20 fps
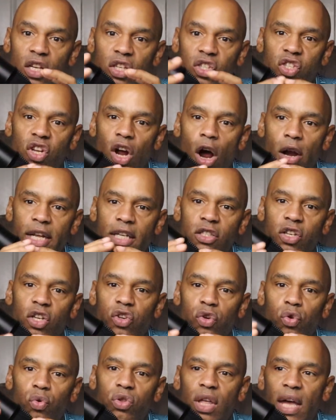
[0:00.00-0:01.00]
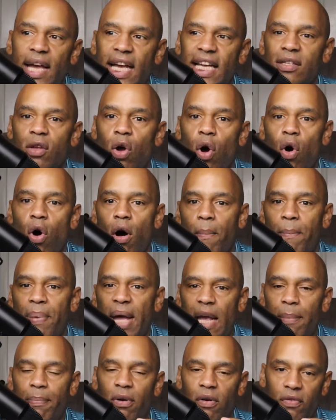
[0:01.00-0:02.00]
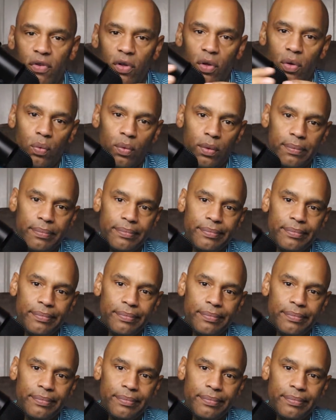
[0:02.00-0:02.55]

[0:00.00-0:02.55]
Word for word: starting to do things on pay-per-view.